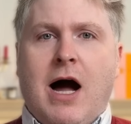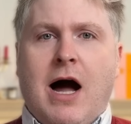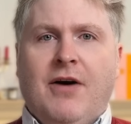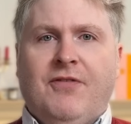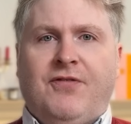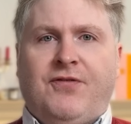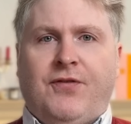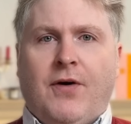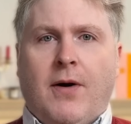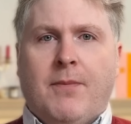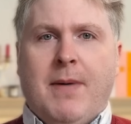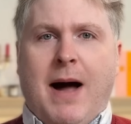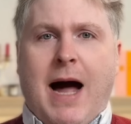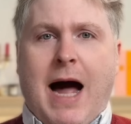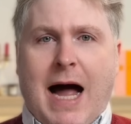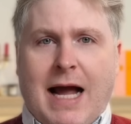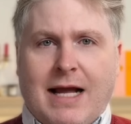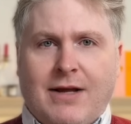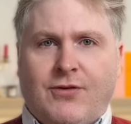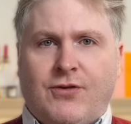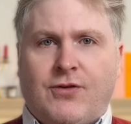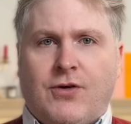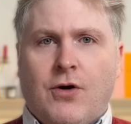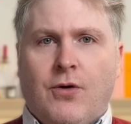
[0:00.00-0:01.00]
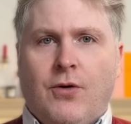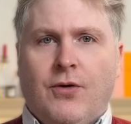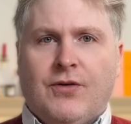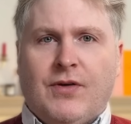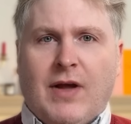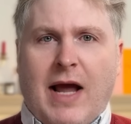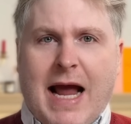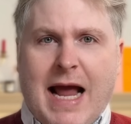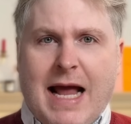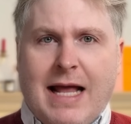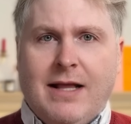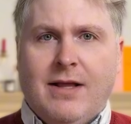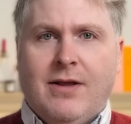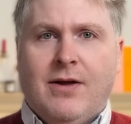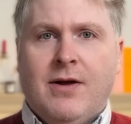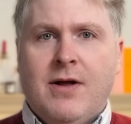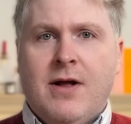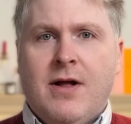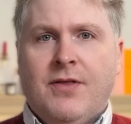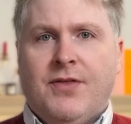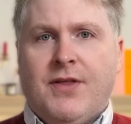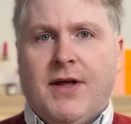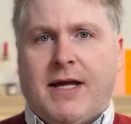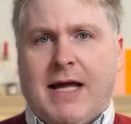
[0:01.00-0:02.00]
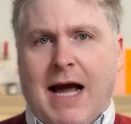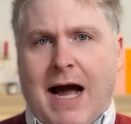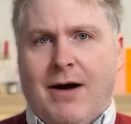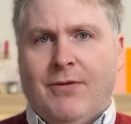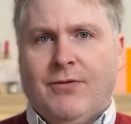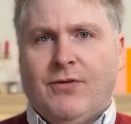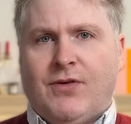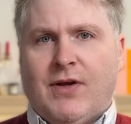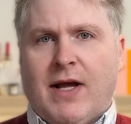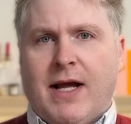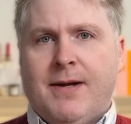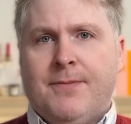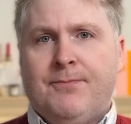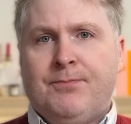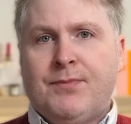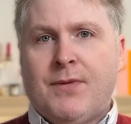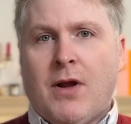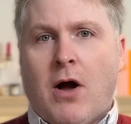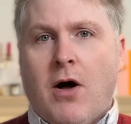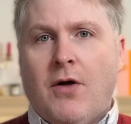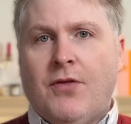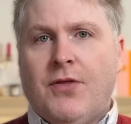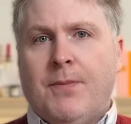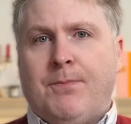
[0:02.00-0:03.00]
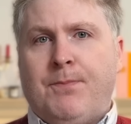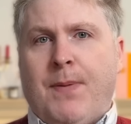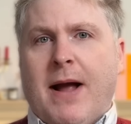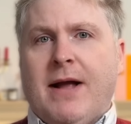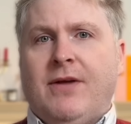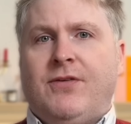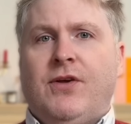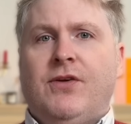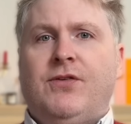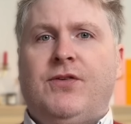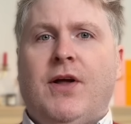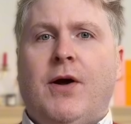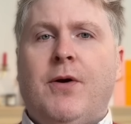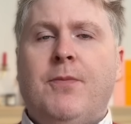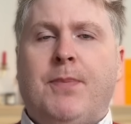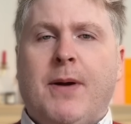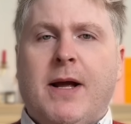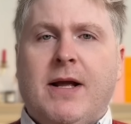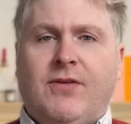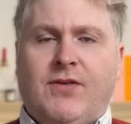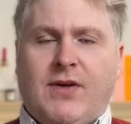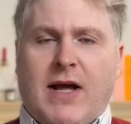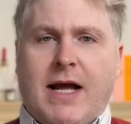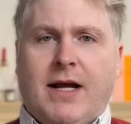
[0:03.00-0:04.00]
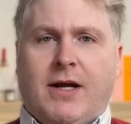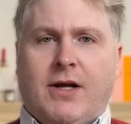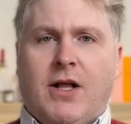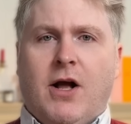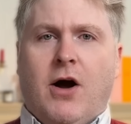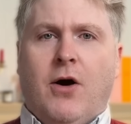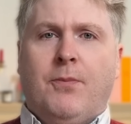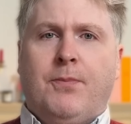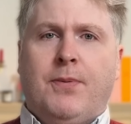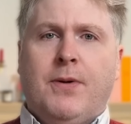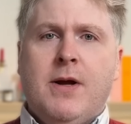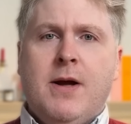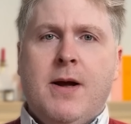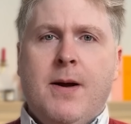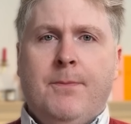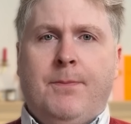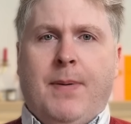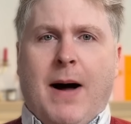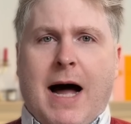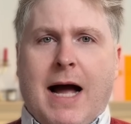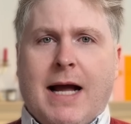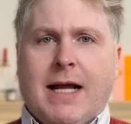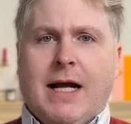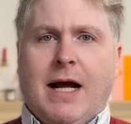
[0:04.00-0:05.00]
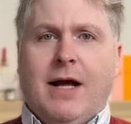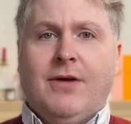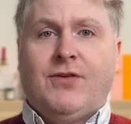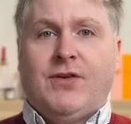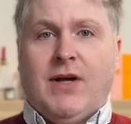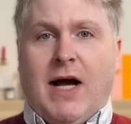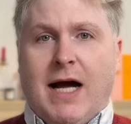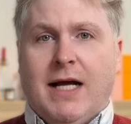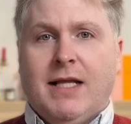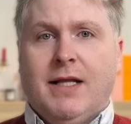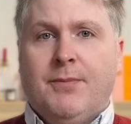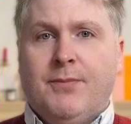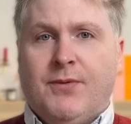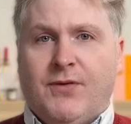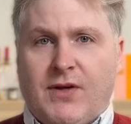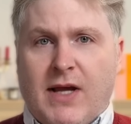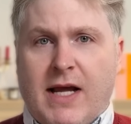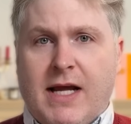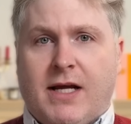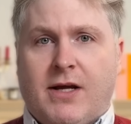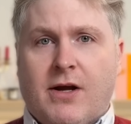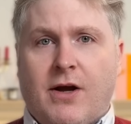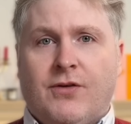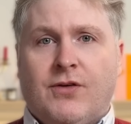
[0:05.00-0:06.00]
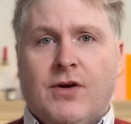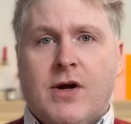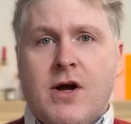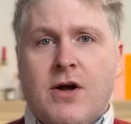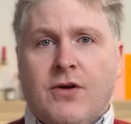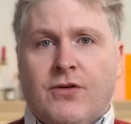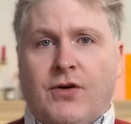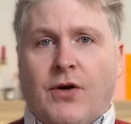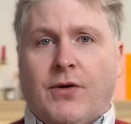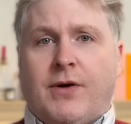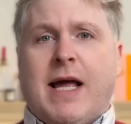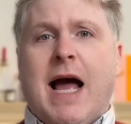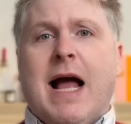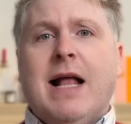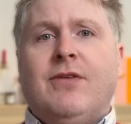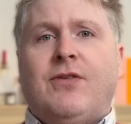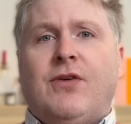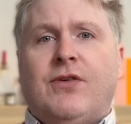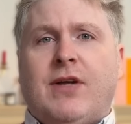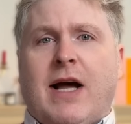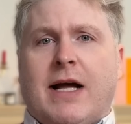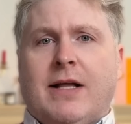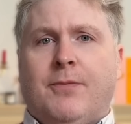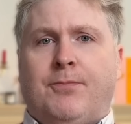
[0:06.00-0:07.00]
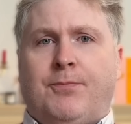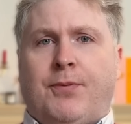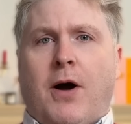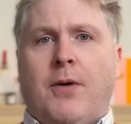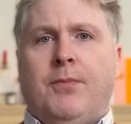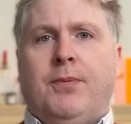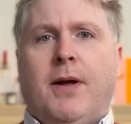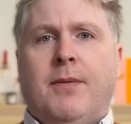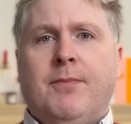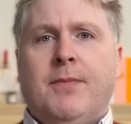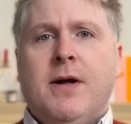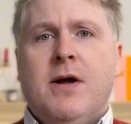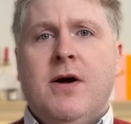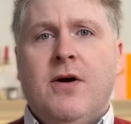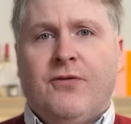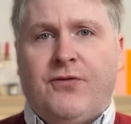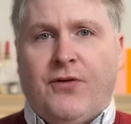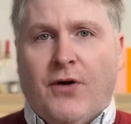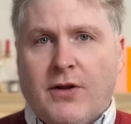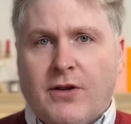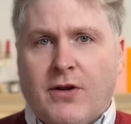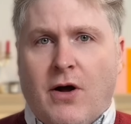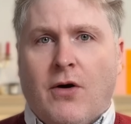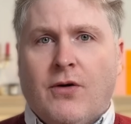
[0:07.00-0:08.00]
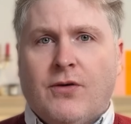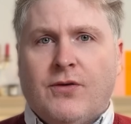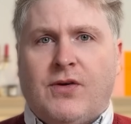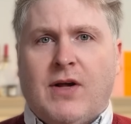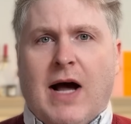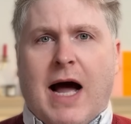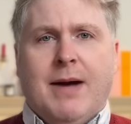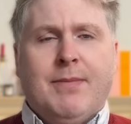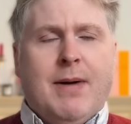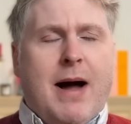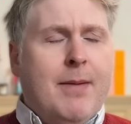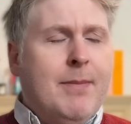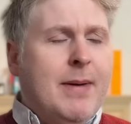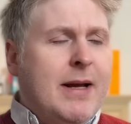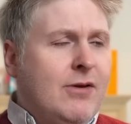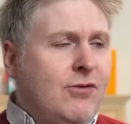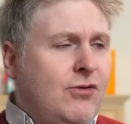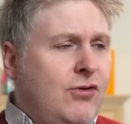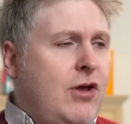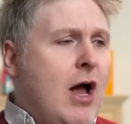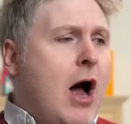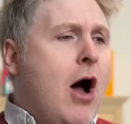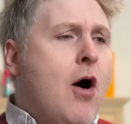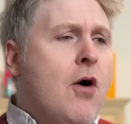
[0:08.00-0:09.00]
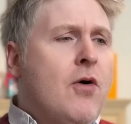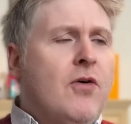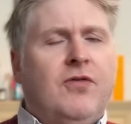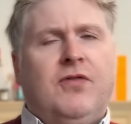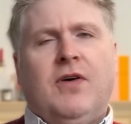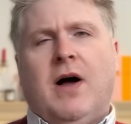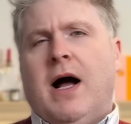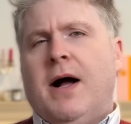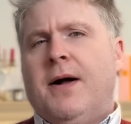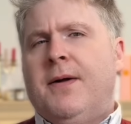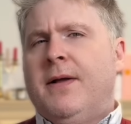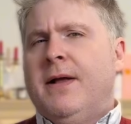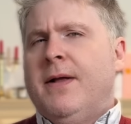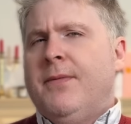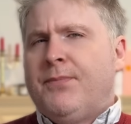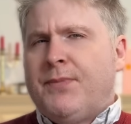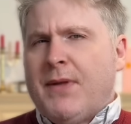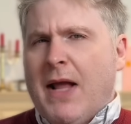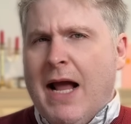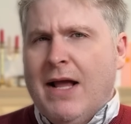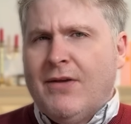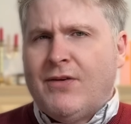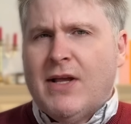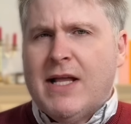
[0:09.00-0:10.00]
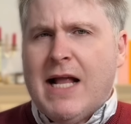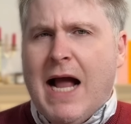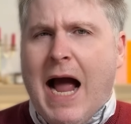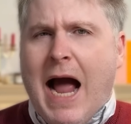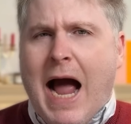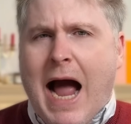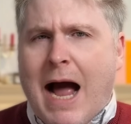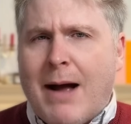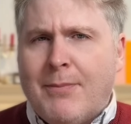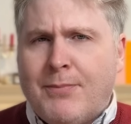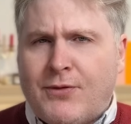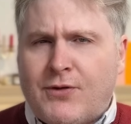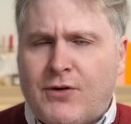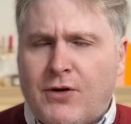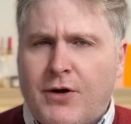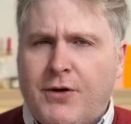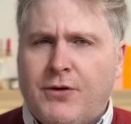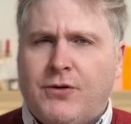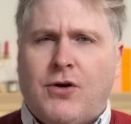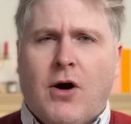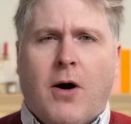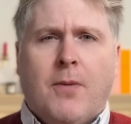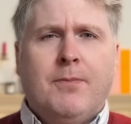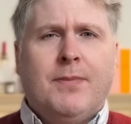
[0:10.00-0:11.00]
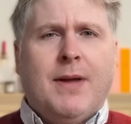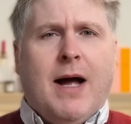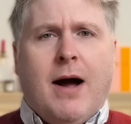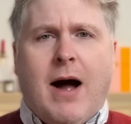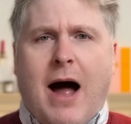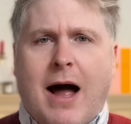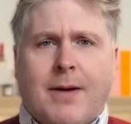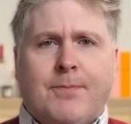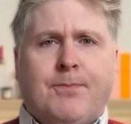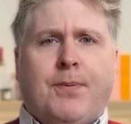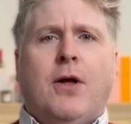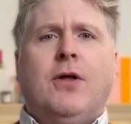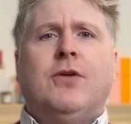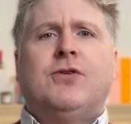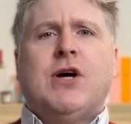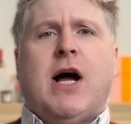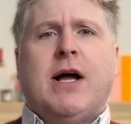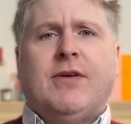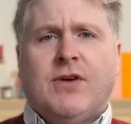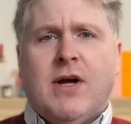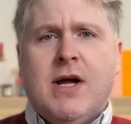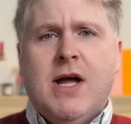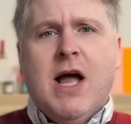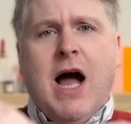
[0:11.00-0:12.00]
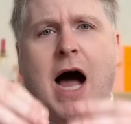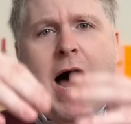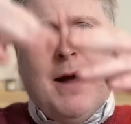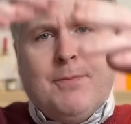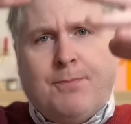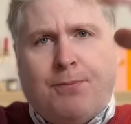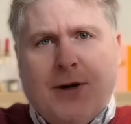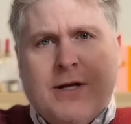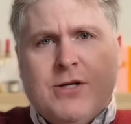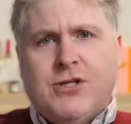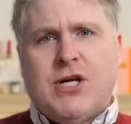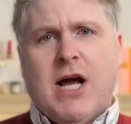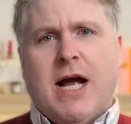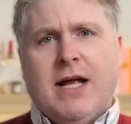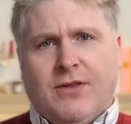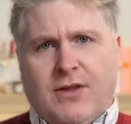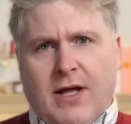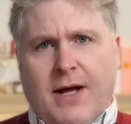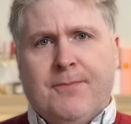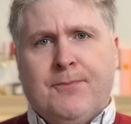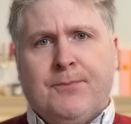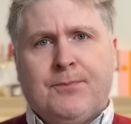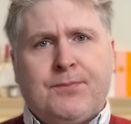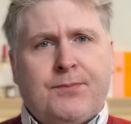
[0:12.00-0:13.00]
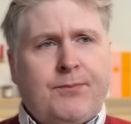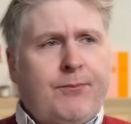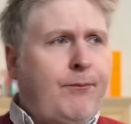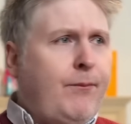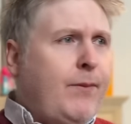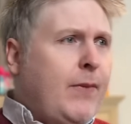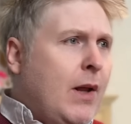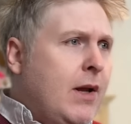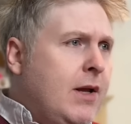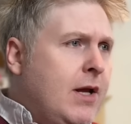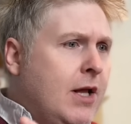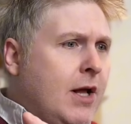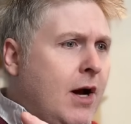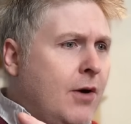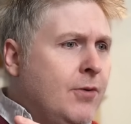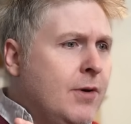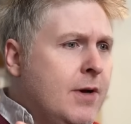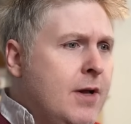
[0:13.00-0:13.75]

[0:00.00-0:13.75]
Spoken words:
from high schools in the county on the basis they were being taken up by asylum seekers. So Kent has had a problem for a long time. I mean, Dover is an absolute dump. Now, I apologise. I appreciate that, you know,